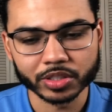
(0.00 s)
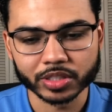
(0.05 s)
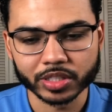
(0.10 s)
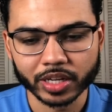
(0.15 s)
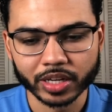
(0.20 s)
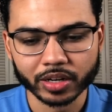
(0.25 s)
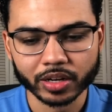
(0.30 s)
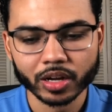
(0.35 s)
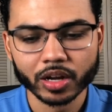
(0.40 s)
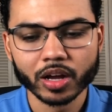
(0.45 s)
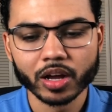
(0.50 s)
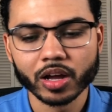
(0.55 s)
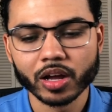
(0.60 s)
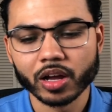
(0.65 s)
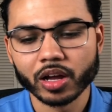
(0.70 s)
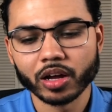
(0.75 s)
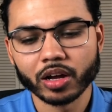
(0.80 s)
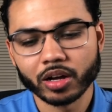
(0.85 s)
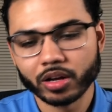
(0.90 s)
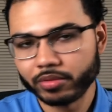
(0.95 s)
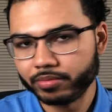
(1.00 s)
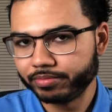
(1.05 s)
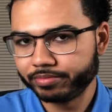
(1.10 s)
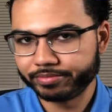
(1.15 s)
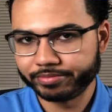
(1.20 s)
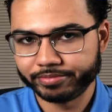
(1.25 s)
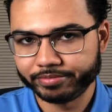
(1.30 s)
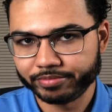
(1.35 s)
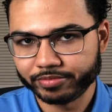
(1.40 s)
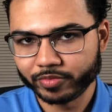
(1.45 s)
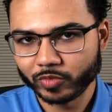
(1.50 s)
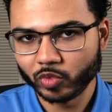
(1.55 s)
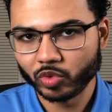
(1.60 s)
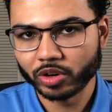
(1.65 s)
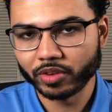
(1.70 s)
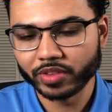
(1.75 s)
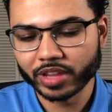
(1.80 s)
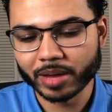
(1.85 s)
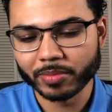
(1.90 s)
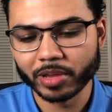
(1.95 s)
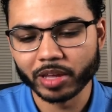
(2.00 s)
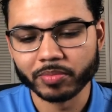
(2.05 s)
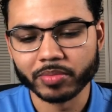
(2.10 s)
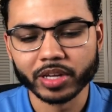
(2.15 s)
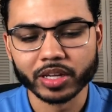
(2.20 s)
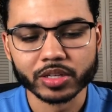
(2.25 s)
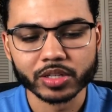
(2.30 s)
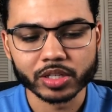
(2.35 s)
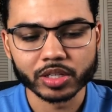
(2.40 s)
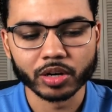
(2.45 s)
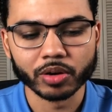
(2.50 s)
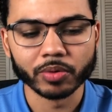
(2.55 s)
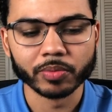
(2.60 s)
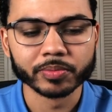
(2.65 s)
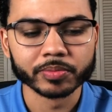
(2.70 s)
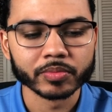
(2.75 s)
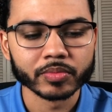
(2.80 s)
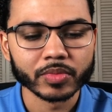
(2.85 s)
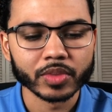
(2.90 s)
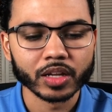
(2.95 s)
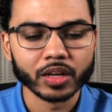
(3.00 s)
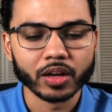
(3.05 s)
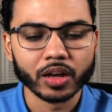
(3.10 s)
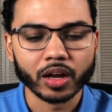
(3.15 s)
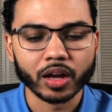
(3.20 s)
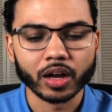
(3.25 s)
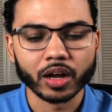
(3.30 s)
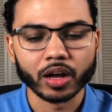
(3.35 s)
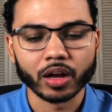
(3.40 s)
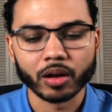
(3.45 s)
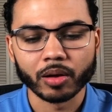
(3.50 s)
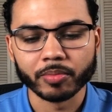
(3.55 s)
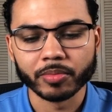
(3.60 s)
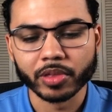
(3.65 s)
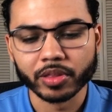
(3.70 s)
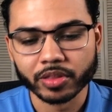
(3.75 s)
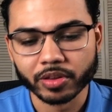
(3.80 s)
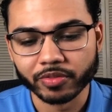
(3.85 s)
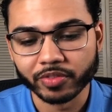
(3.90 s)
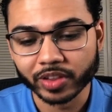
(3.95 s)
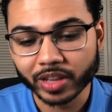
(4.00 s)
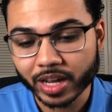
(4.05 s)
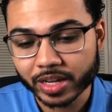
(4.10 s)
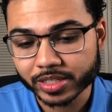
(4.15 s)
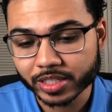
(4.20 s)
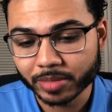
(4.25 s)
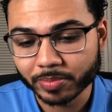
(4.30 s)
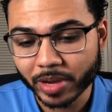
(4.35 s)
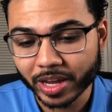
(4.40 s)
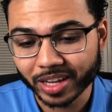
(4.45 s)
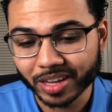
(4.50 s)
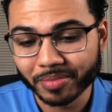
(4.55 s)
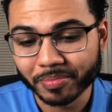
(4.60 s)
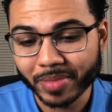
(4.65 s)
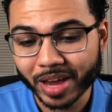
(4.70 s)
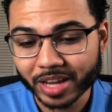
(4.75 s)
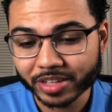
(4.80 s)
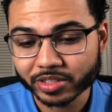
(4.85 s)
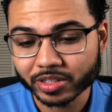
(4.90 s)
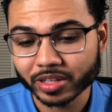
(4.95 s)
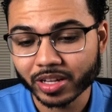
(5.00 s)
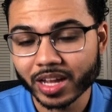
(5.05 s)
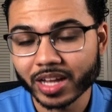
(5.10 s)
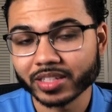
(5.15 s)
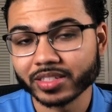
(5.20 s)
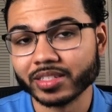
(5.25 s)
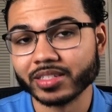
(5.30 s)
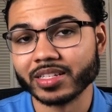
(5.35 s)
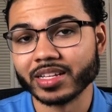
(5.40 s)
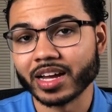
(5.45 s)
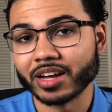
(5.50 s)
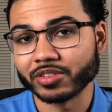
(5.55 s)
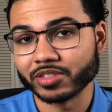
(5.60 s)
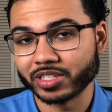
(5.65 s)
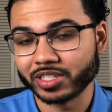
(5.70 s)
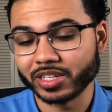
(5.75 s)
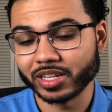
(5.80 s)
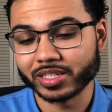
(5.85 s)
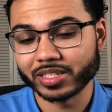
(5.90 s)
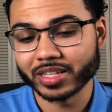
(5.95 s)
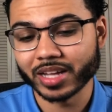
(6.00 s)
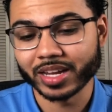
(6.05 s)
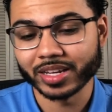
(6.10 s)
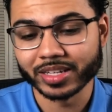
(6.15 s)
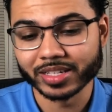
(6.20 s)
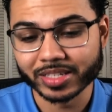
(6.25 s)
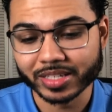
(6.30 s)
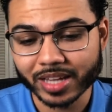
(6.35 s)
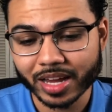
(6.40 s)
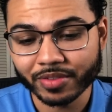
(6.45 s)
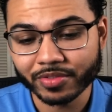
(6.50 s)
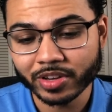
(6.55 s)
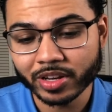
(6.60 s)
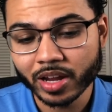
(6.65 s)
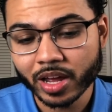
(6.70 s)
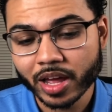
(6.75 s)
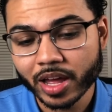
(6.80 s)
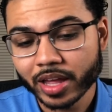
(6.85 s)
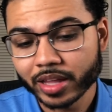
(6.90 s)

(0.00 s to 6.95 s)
estate, whatever that may be. So the Velocity Banking Masterclass is now $697.